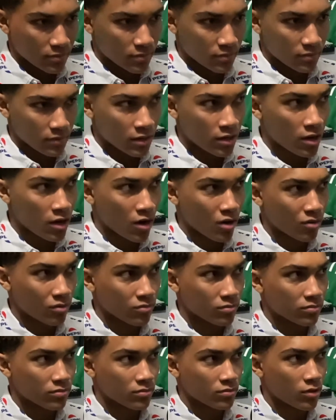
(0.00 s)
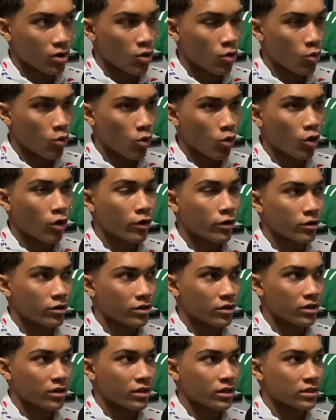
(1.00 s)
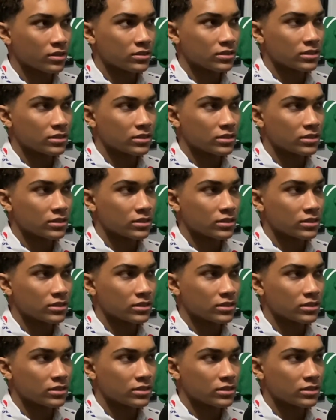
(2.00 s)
you know, a quarter of this